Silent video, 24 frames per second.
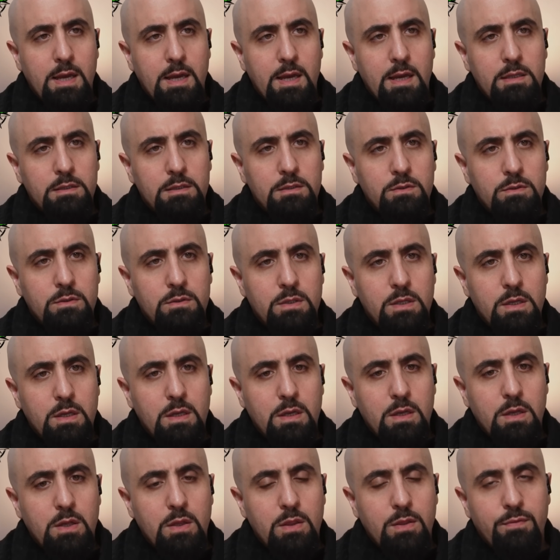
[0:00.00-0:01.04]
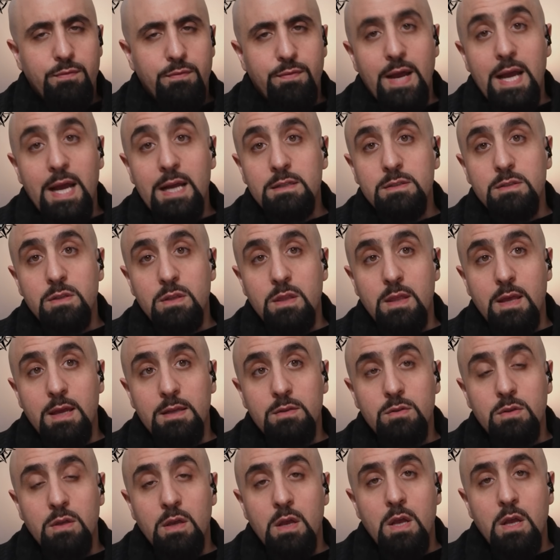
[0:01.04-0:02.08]
and the fact
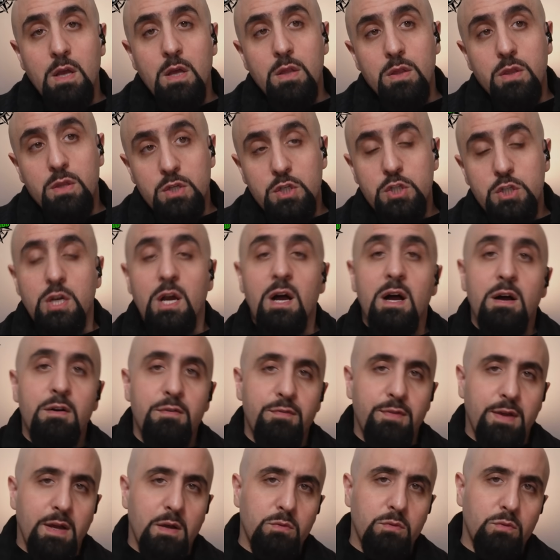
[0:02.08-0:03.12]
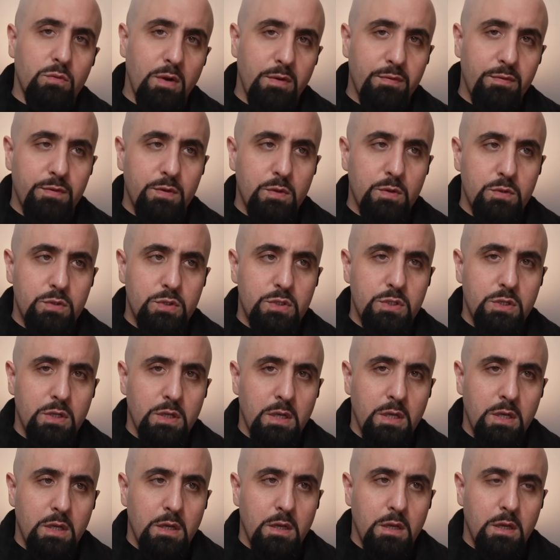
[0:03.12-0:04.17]
that the Shah found refuge
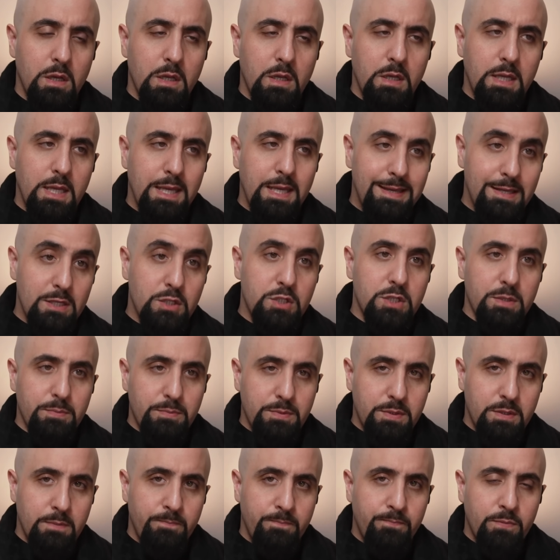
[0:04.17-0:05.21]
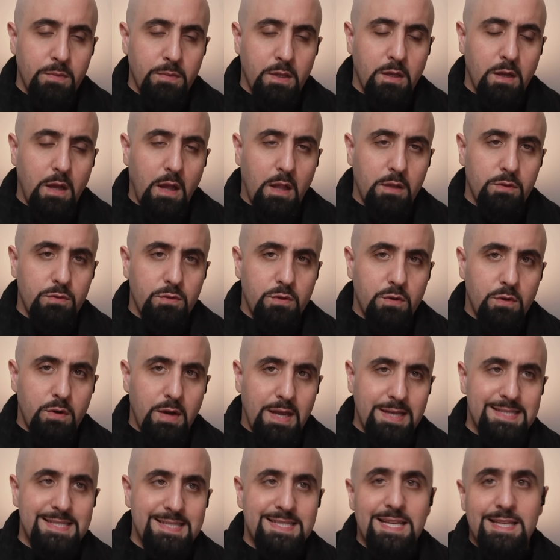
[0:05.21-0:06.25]
in Egypt under
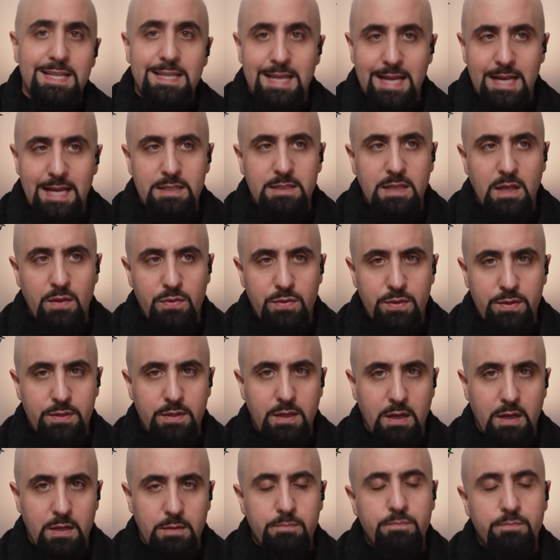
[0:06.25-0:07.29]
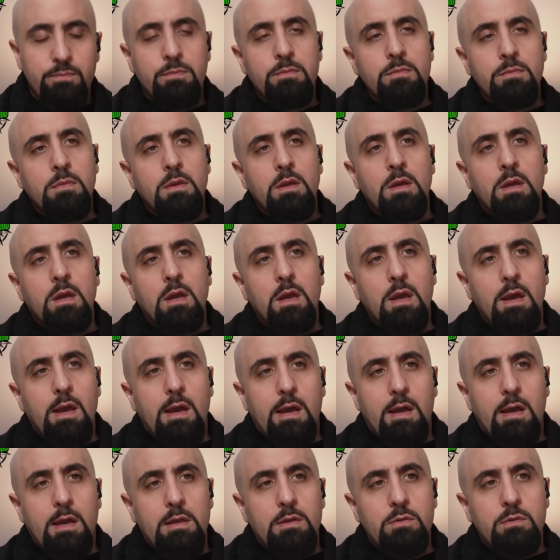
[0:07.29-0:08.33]
Sadat at the time.
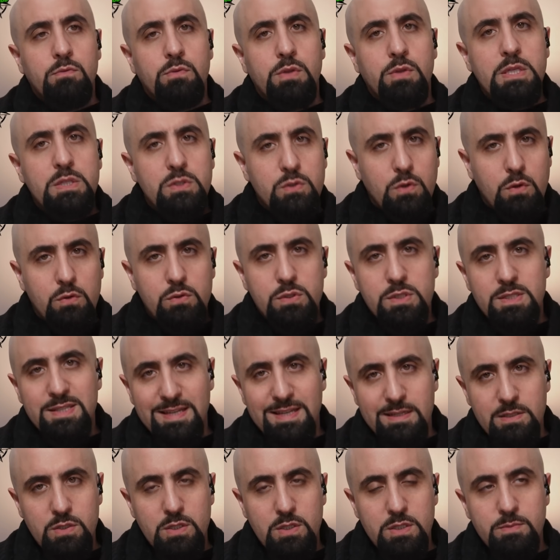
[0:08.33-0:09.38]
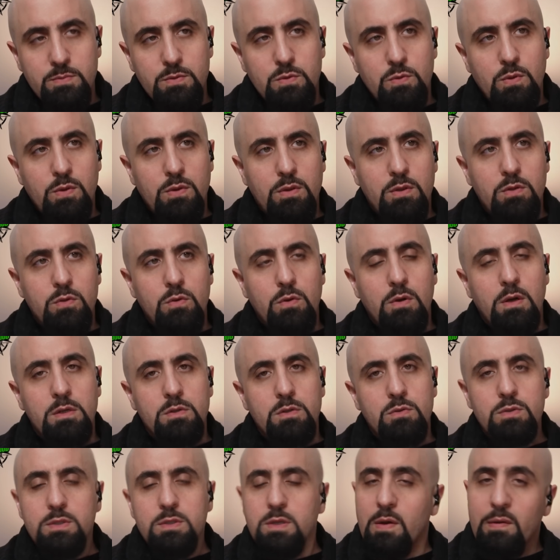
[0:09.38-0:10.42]
And this caused tensions between the two
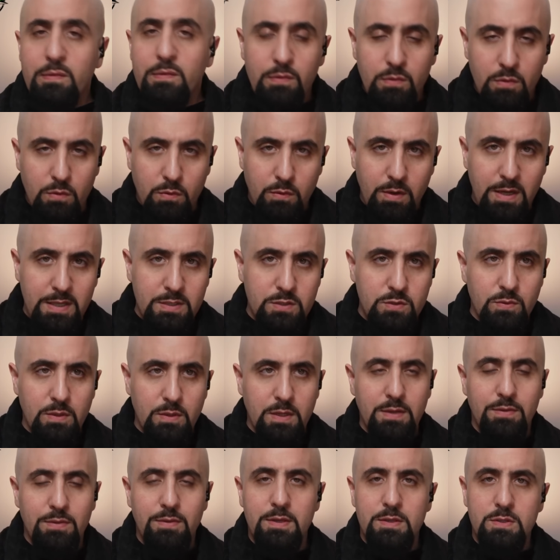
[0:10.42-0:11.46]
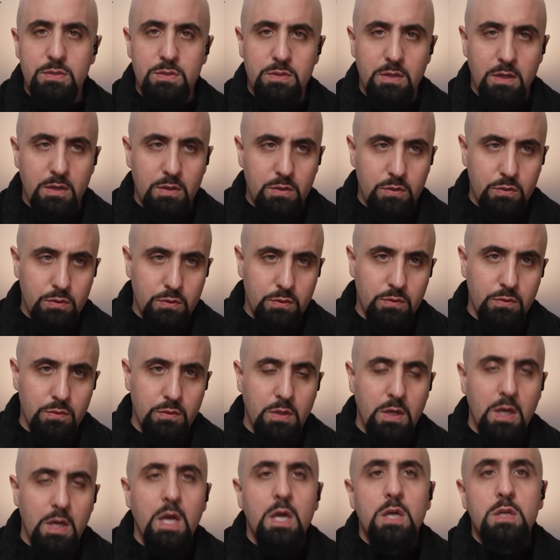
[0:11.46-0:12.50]
countries. However, gradually things started
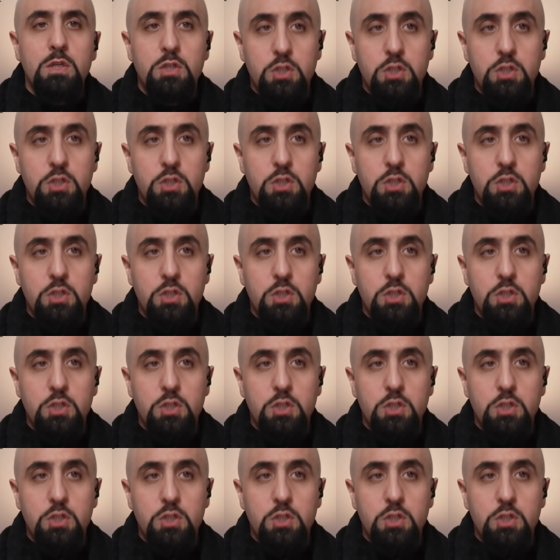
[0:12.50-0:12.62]
to